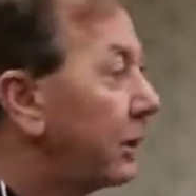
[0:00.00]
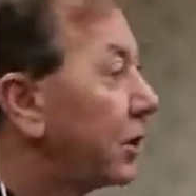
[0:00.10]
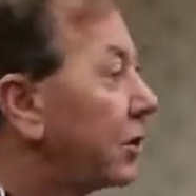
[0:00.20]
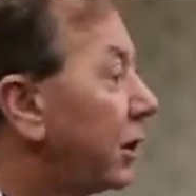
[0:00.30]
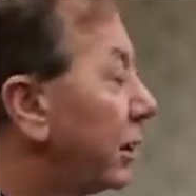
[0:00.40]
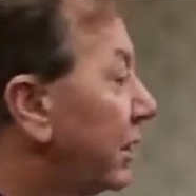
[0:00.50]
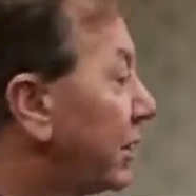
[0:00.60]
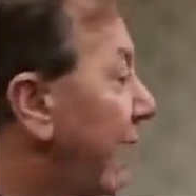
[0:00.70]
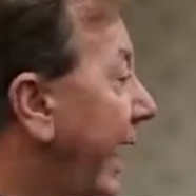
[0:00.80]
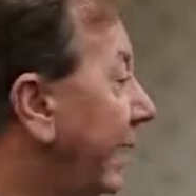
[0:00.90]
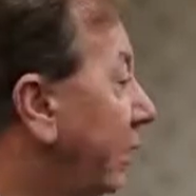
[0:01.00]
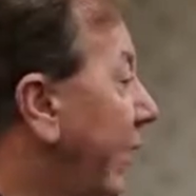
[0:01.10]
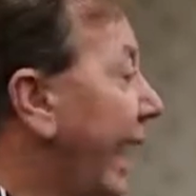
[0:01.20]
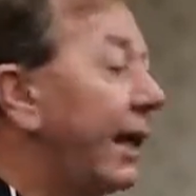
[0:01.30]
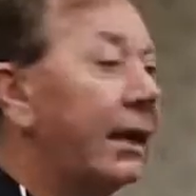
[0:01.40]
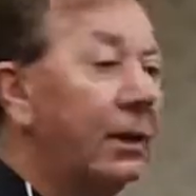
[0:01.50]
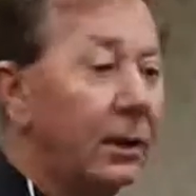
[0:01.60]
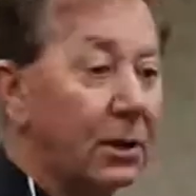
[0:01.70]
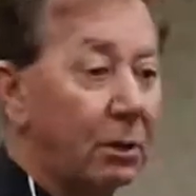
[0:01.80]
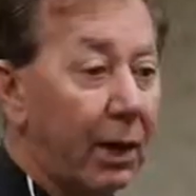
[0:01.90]
We just took this Gagogana,
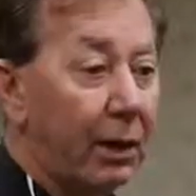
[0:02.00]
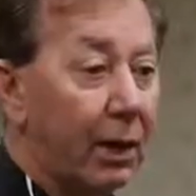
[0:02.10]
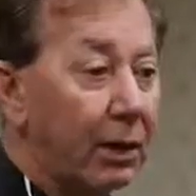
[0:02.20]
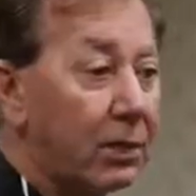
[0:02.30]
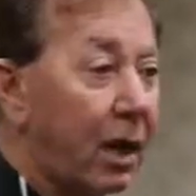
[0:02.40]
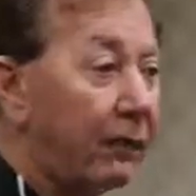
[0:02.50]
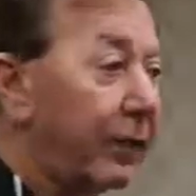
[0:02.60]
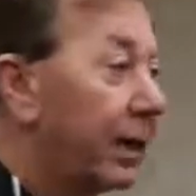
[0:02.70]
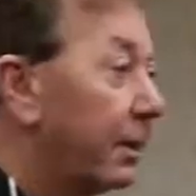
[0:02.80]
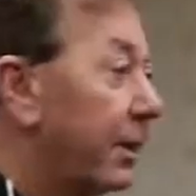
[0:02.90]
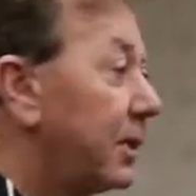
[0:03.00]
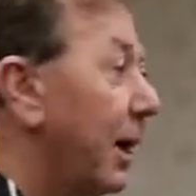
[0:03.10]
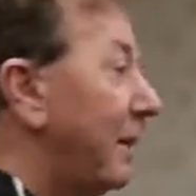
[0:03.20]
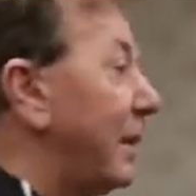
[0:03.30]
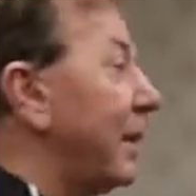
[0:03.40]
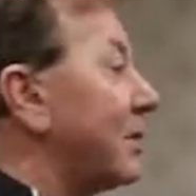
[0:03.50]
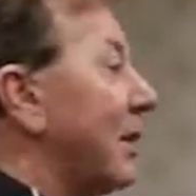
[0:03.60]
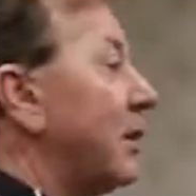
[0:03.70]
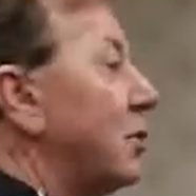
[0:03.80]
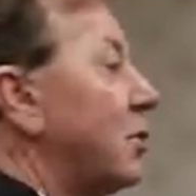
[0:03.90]
that's what I call these coffee companies, because
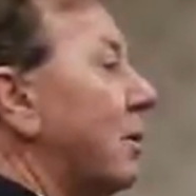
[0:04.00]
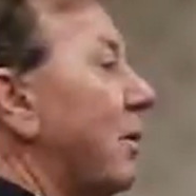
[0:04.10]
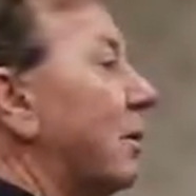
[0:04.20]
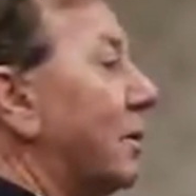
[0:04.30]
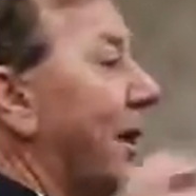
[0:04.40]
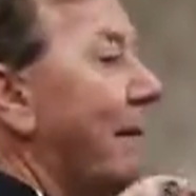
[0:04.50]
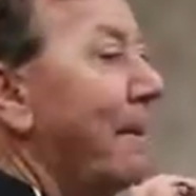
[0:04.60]
they use the most